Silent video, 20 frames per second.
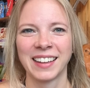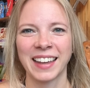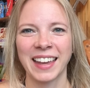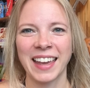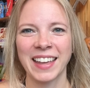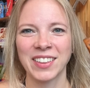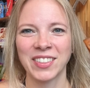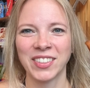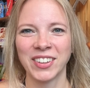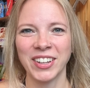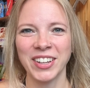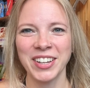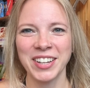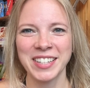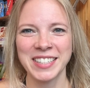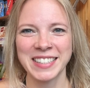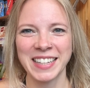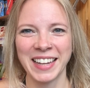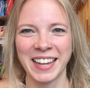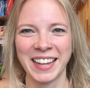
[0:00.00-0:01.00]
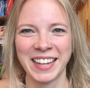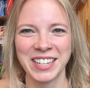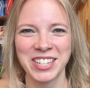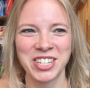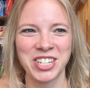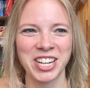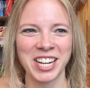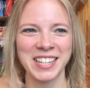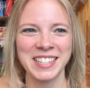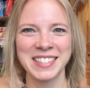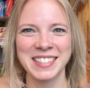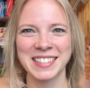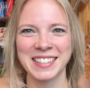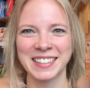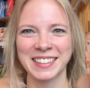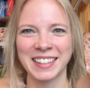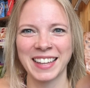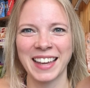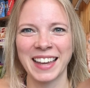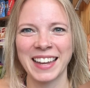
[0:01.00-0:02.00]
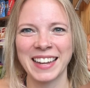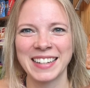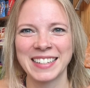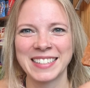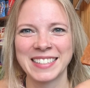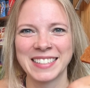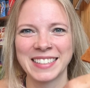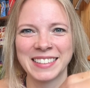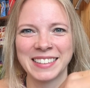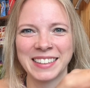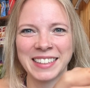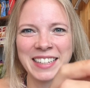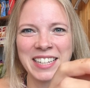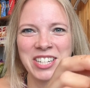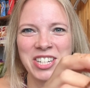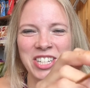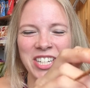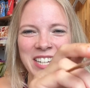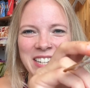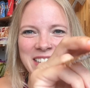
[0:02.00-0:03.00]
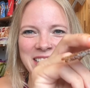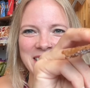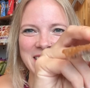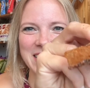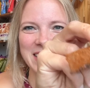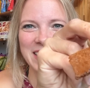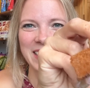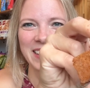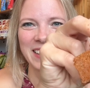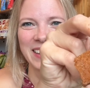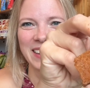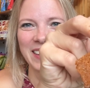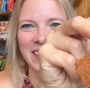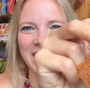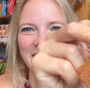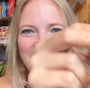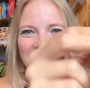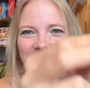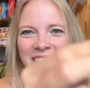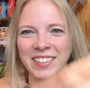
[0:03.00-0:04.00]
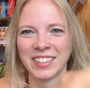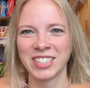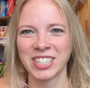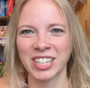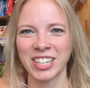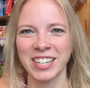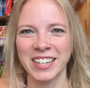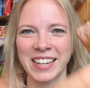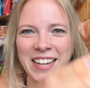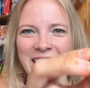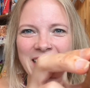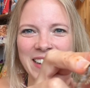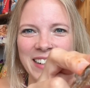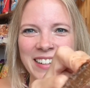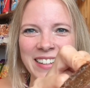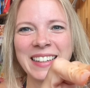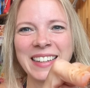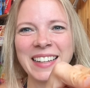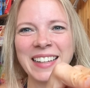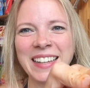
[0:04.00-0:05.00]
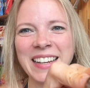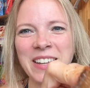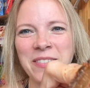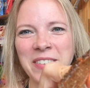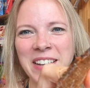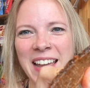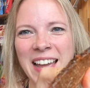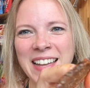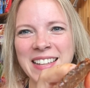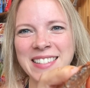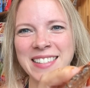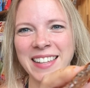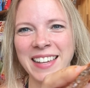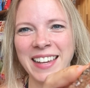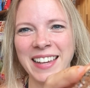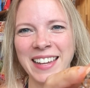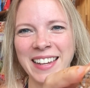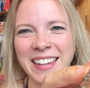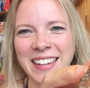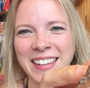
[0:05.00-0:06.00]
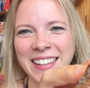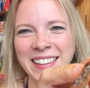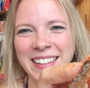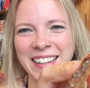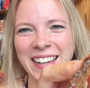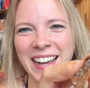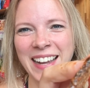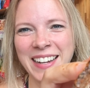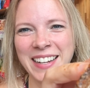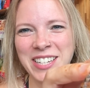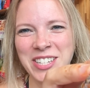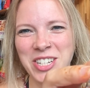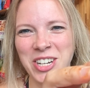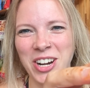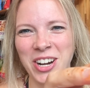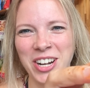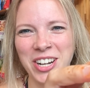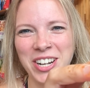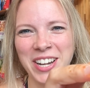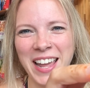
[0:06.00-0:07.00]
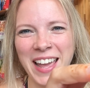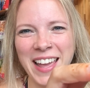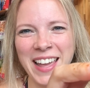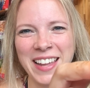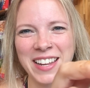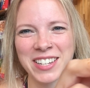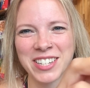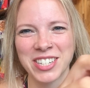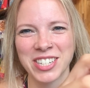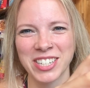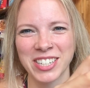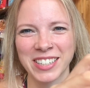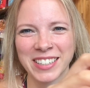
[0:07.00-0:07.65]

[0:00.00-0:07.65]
It looks just like delicious jerky. It even has like the kind of charred edge.